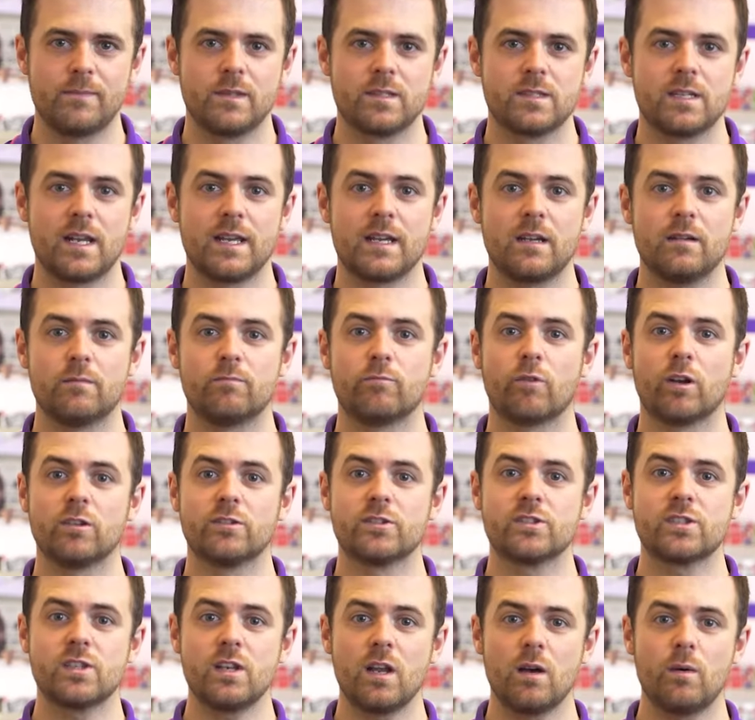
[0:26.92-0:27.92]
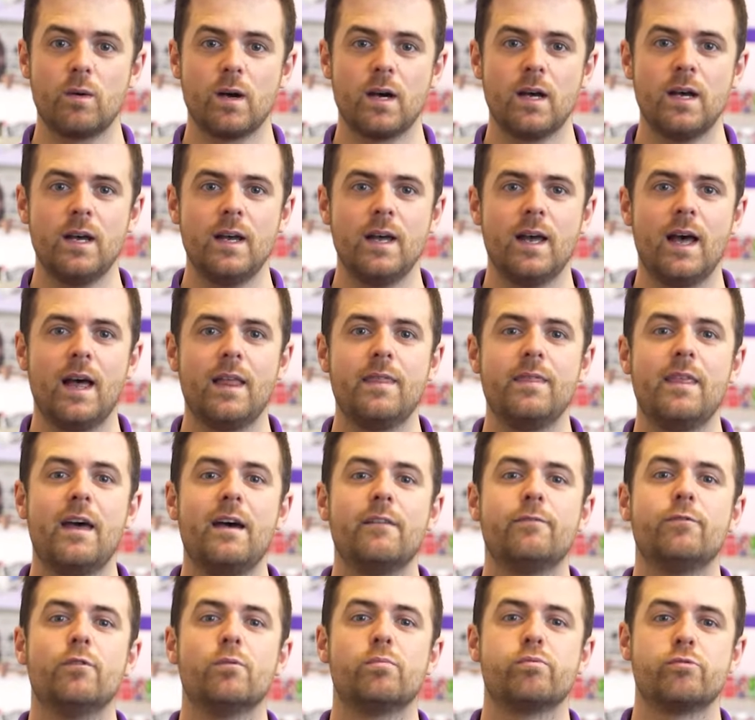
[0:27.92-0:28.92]
so they can run slower and
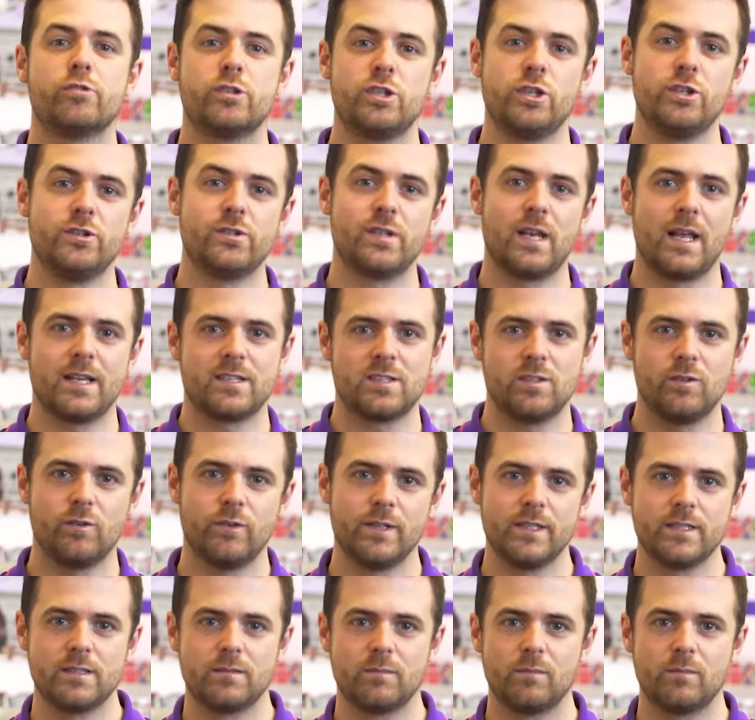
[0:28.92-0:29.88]
therefore produce less noise,